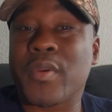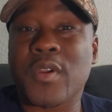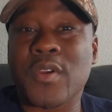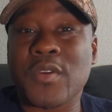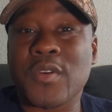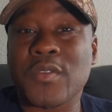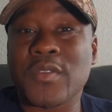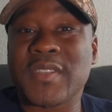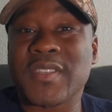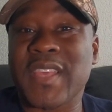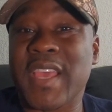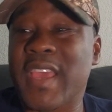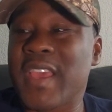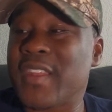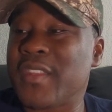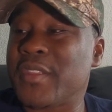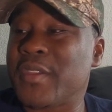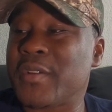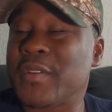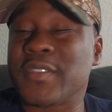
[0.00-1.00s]
Pros,
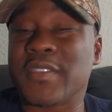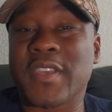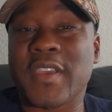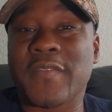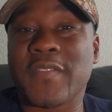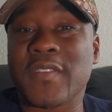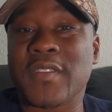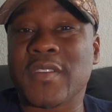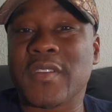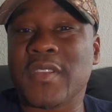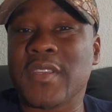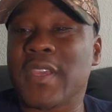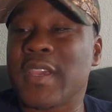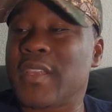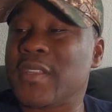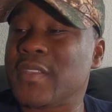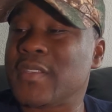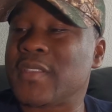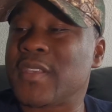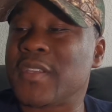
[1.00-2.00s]
and they're definitely
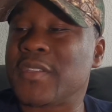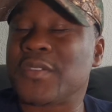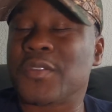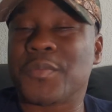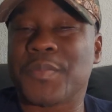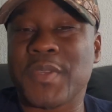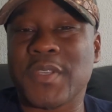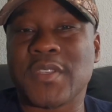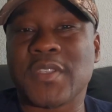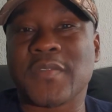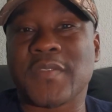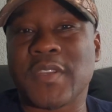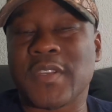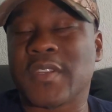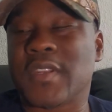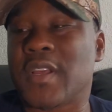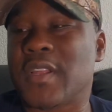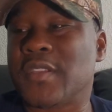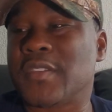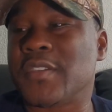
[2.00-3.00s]
an essential piece of
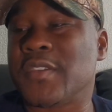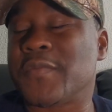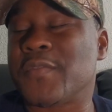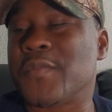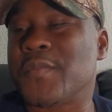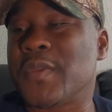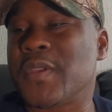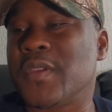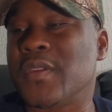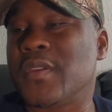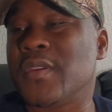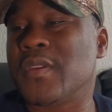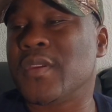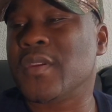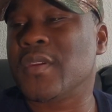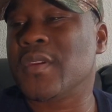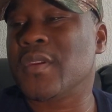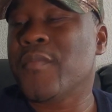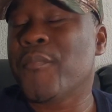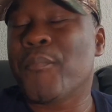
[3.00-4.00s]
technology for me.
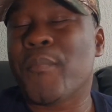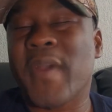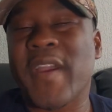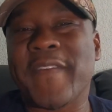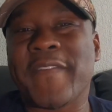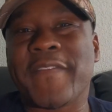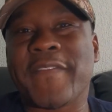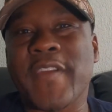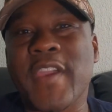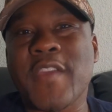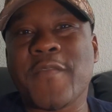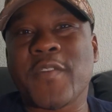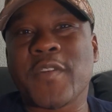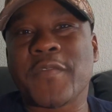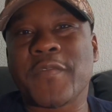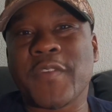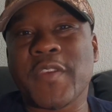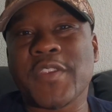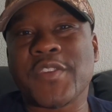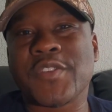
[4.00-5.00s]
My favorite
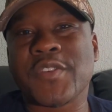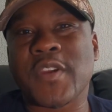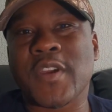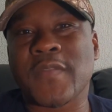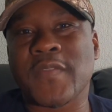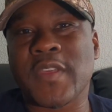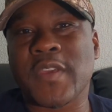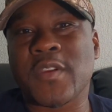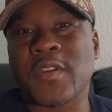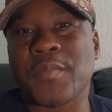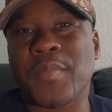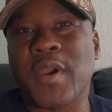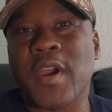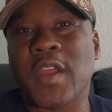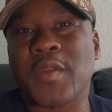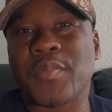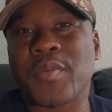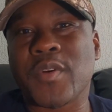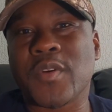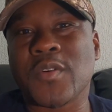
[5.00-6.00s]
feature of the
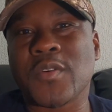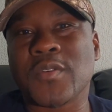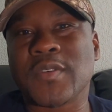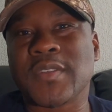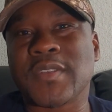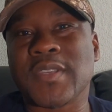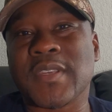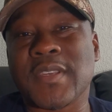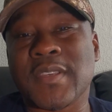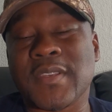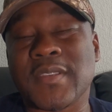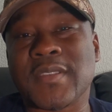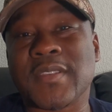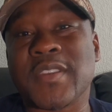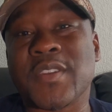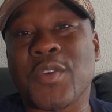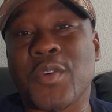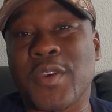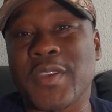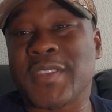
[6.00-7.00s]
AirPod Pros is the
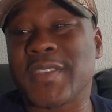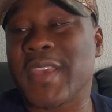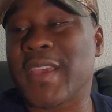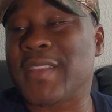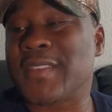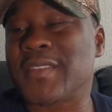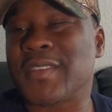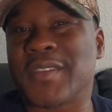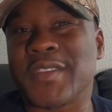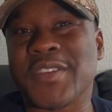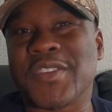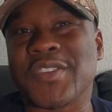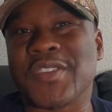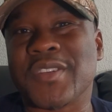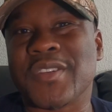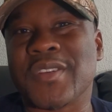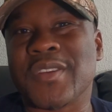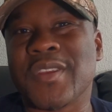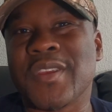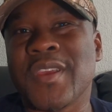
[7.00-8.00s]
noise
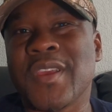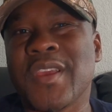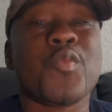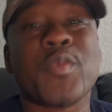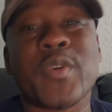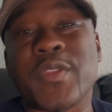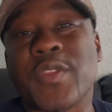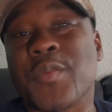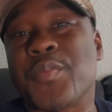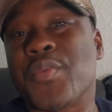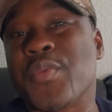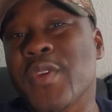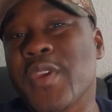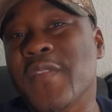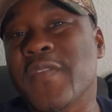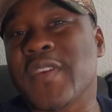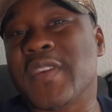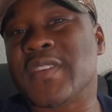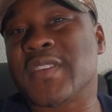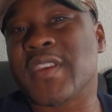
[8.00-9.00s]
cancellation. With the
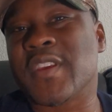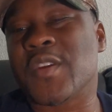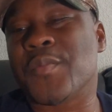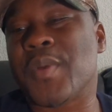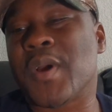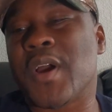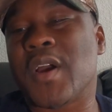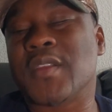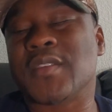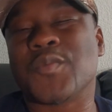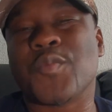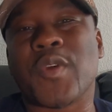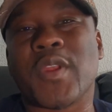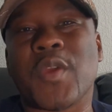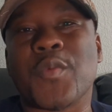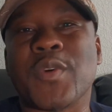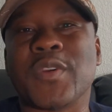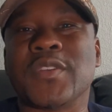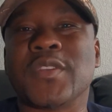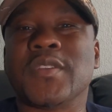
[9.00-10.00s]
previous AirPods, when
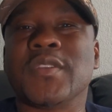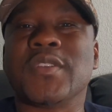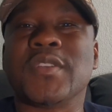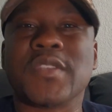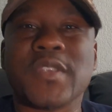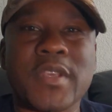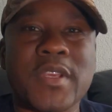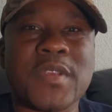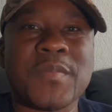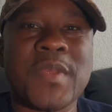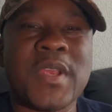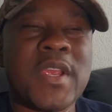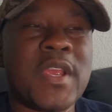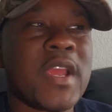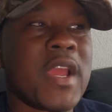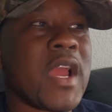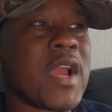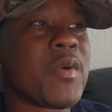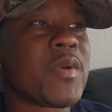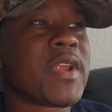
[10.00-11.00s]
I went to the gym,
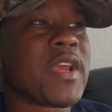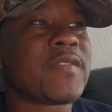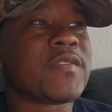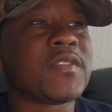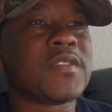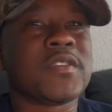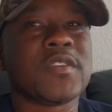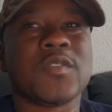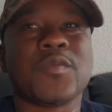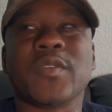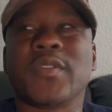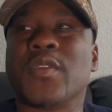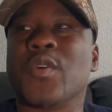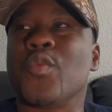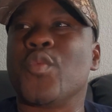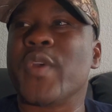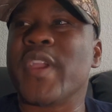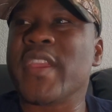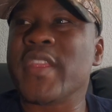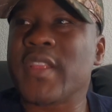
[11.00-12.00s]
I would have to deal with the
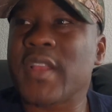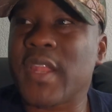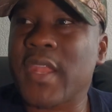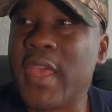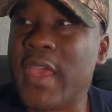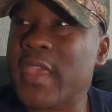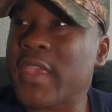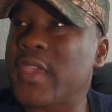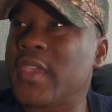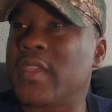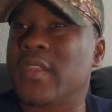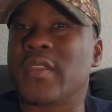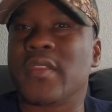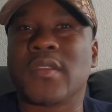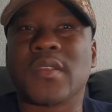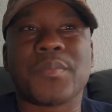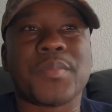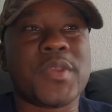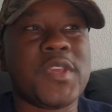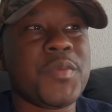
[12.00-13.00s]
weight clanging
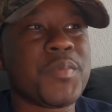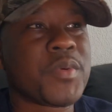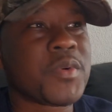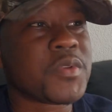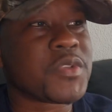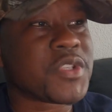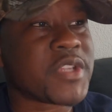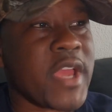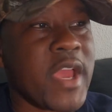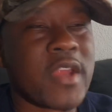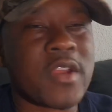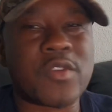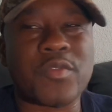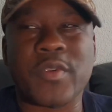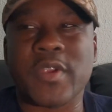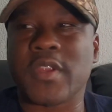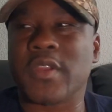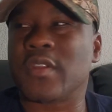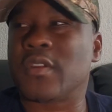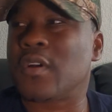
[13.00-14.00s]
and the people
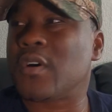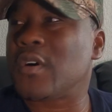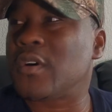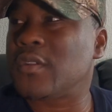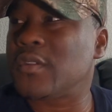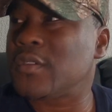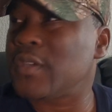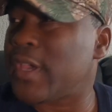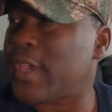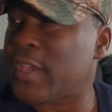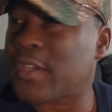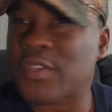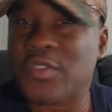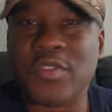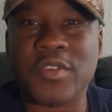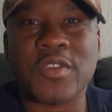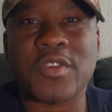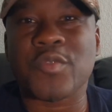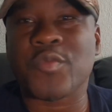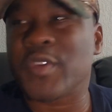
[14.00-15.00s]
chattering and all the
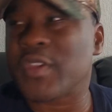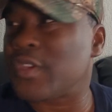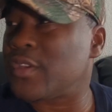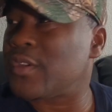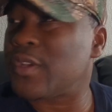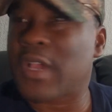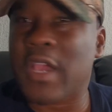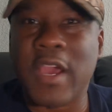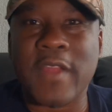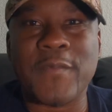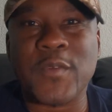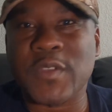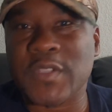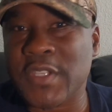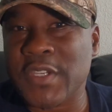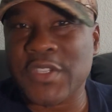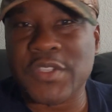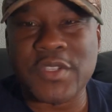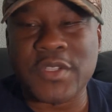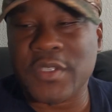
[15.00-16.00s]
extracurricular
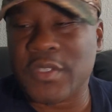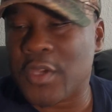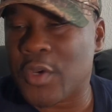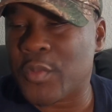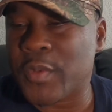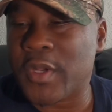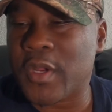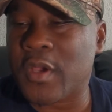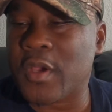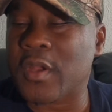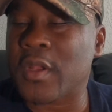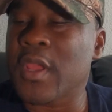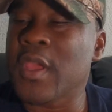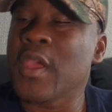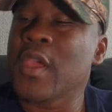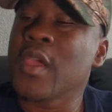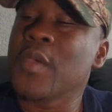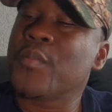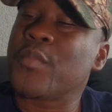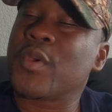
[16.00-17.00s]
conversations going on.
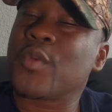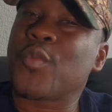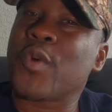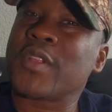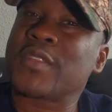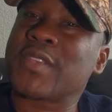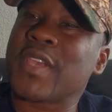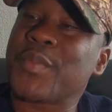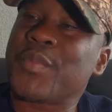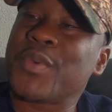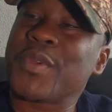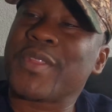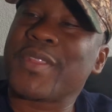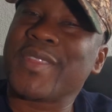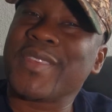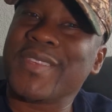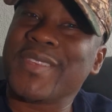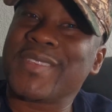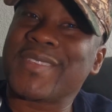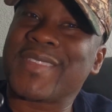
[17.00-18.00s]
But once I put
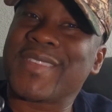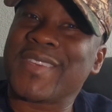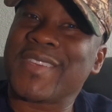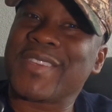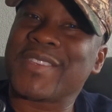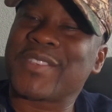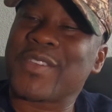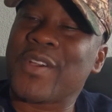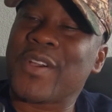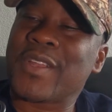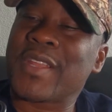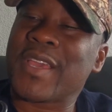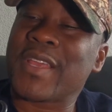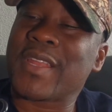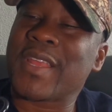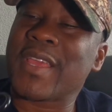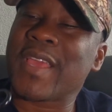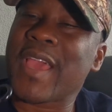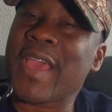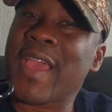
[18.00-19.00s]
these things on
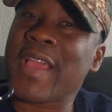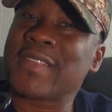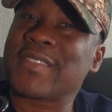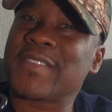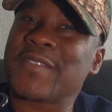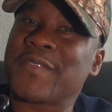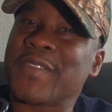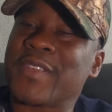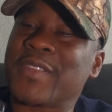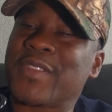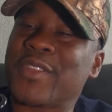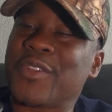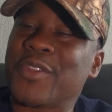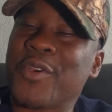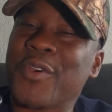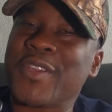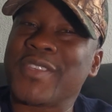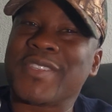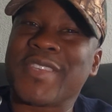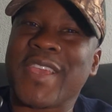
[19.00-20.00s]
and I activate the
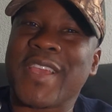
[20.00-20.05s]
noise